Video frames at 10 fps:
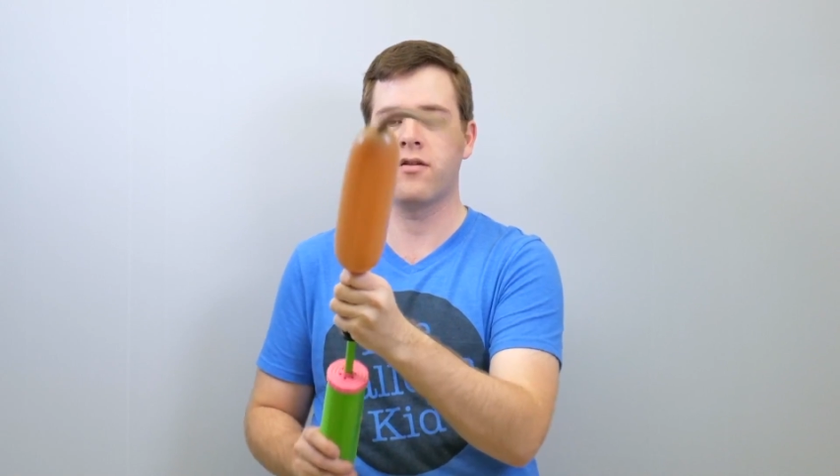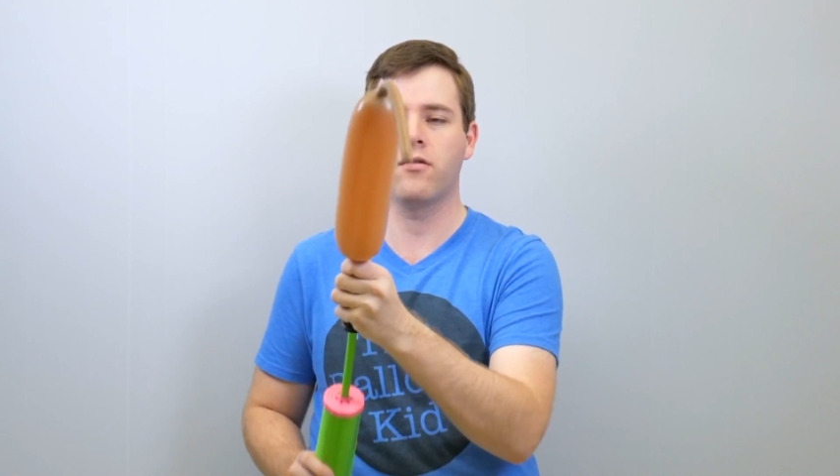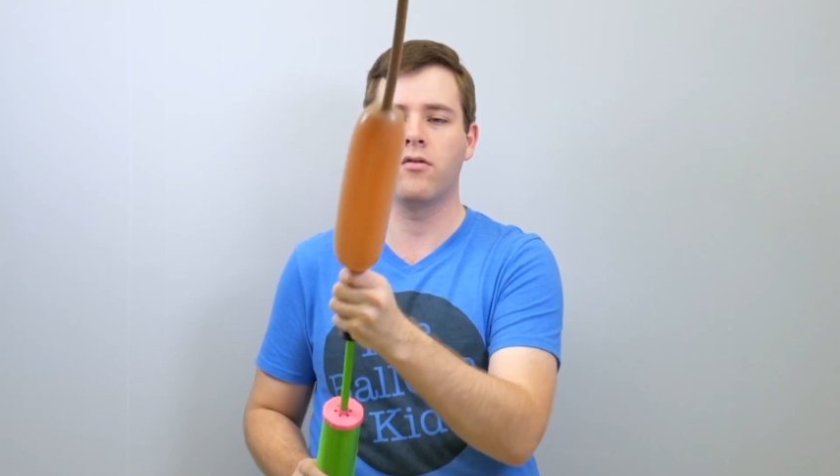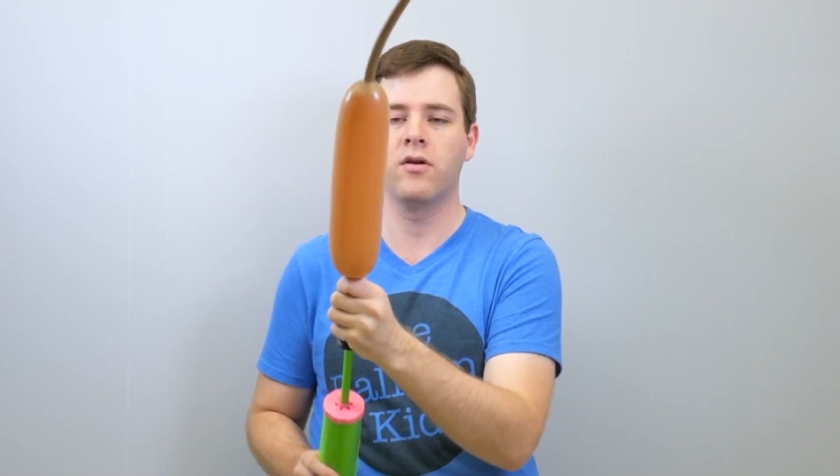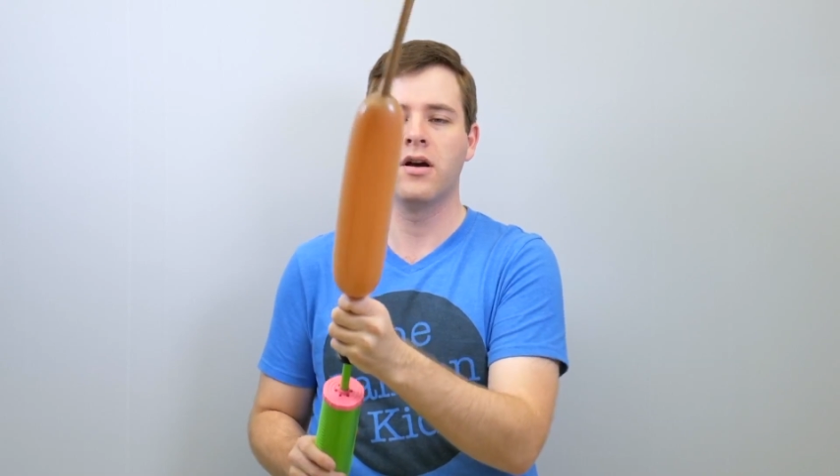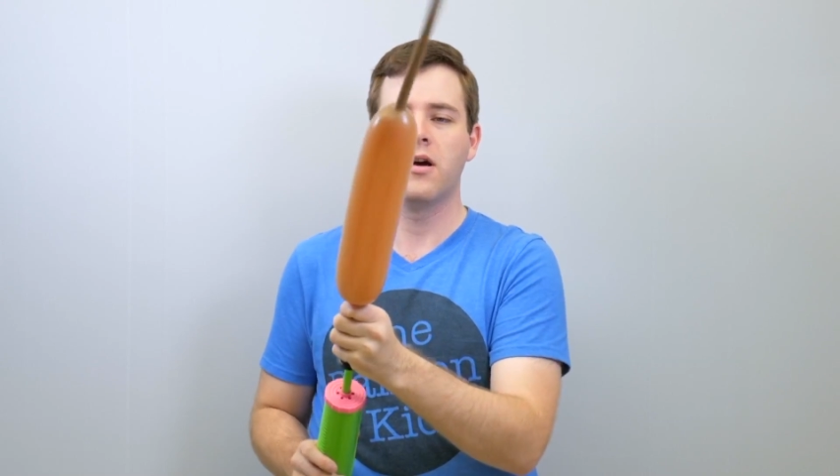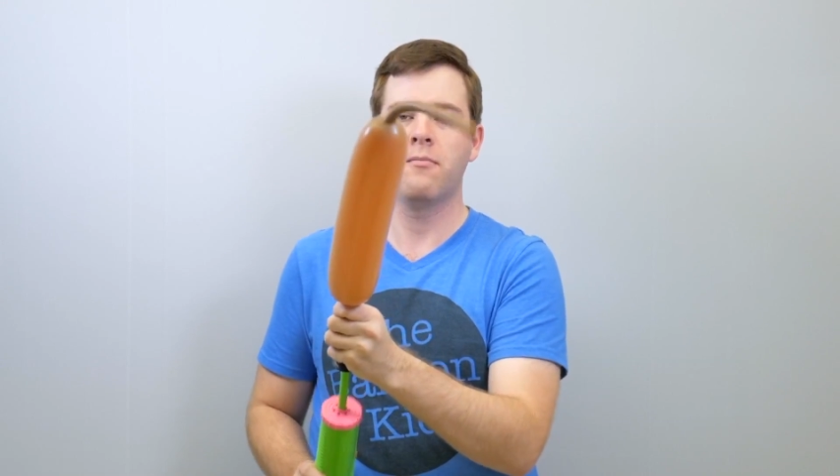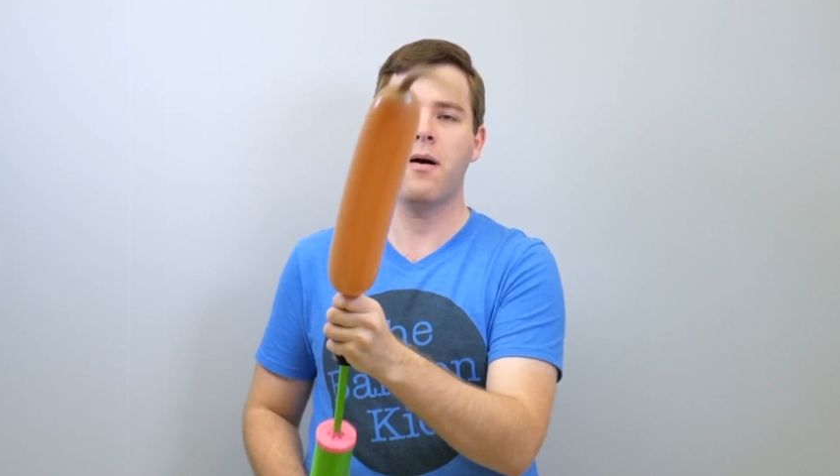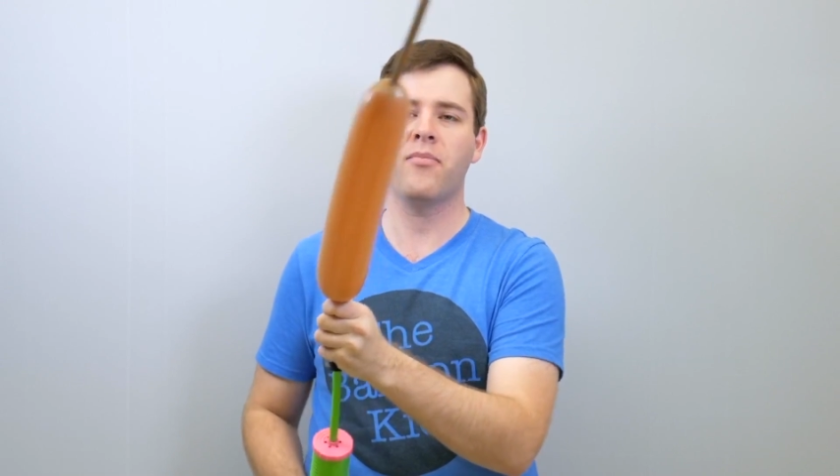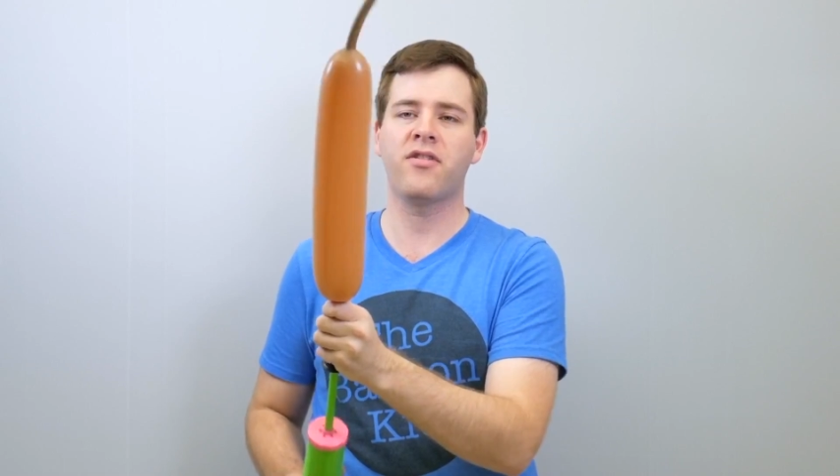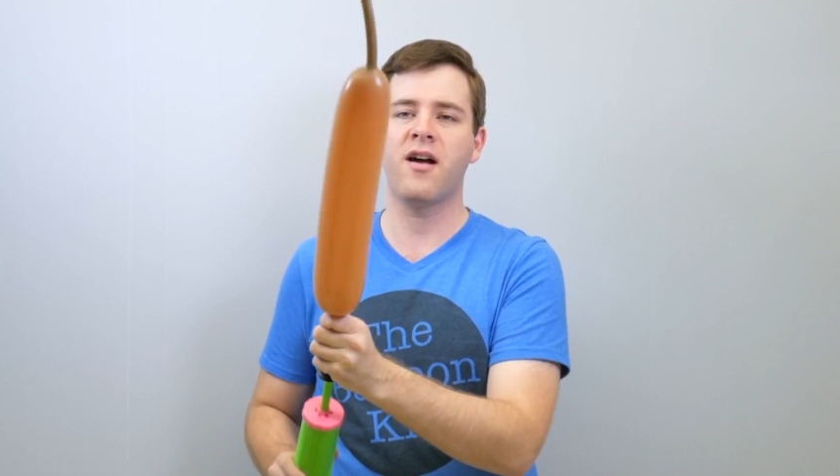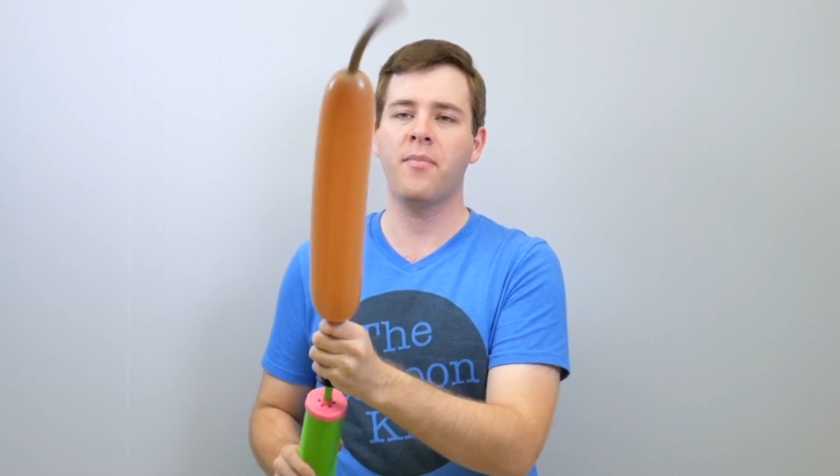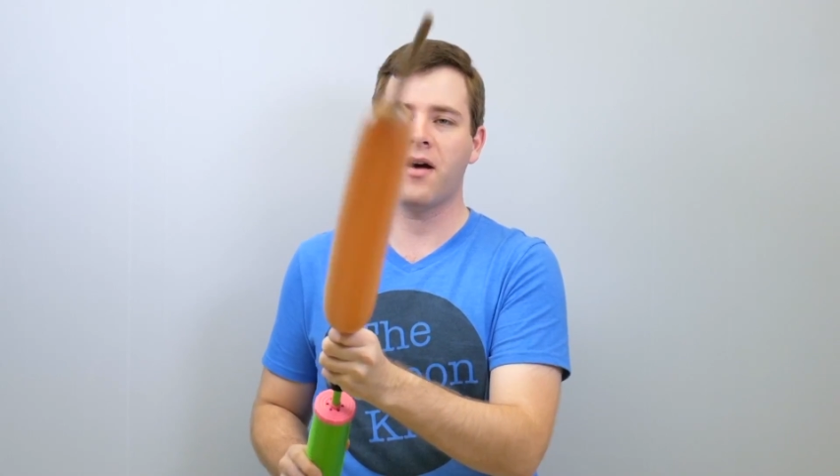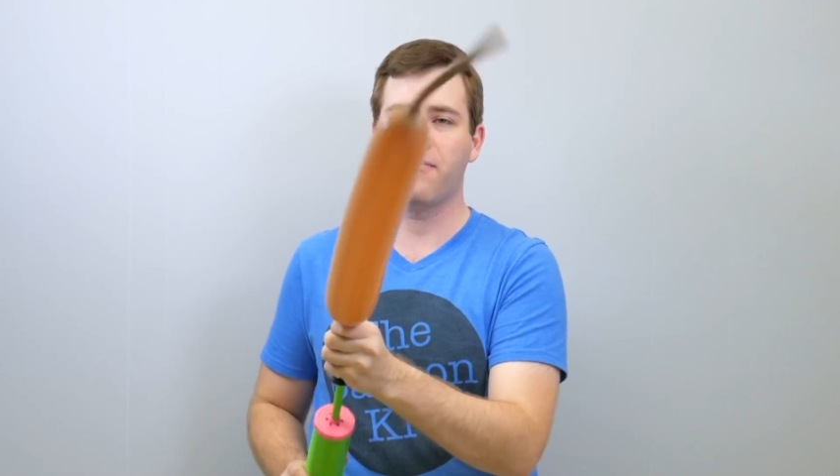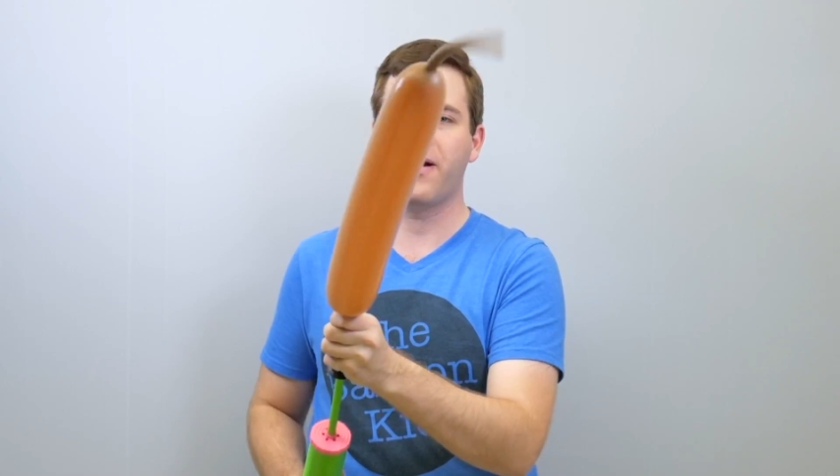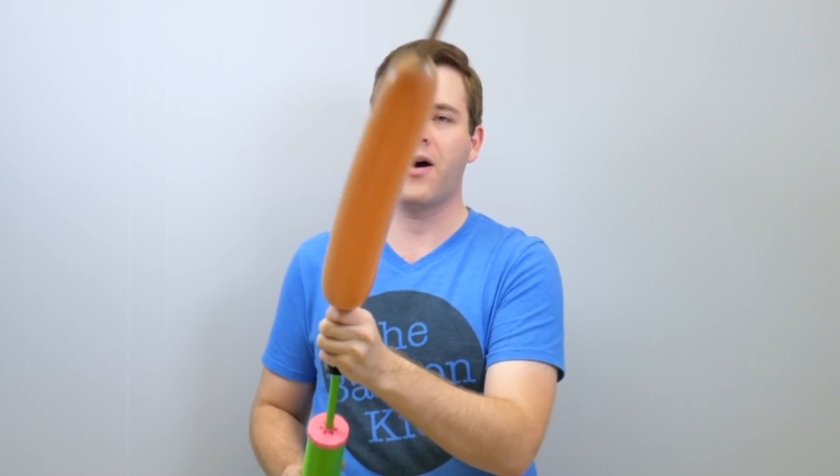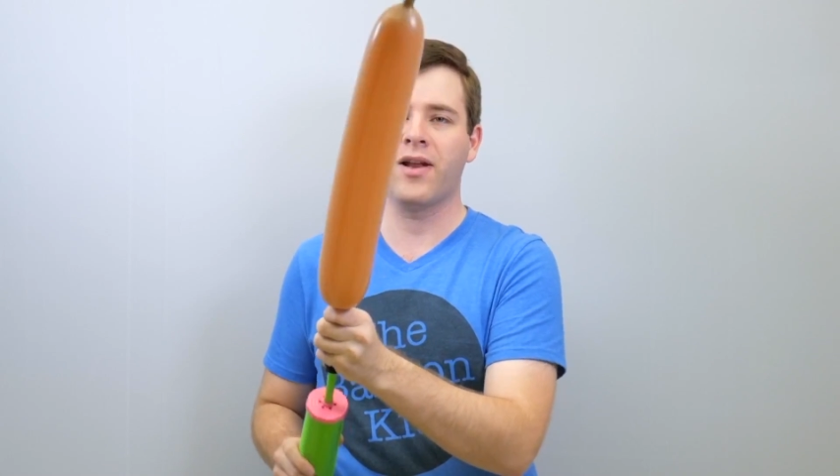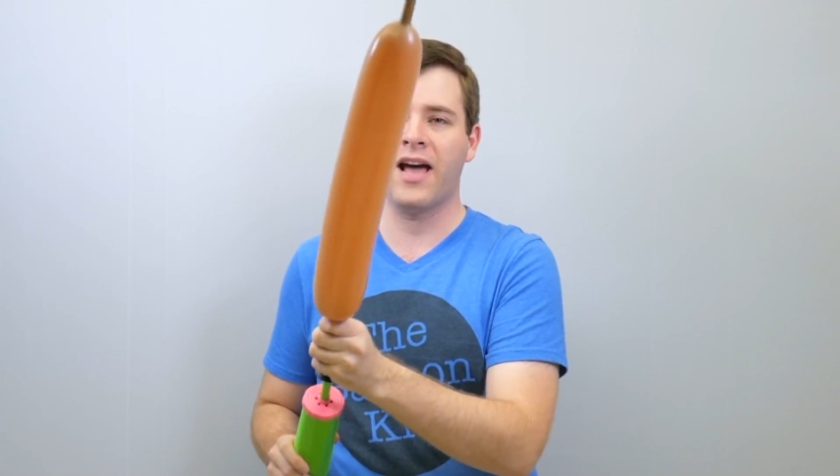to pump this up about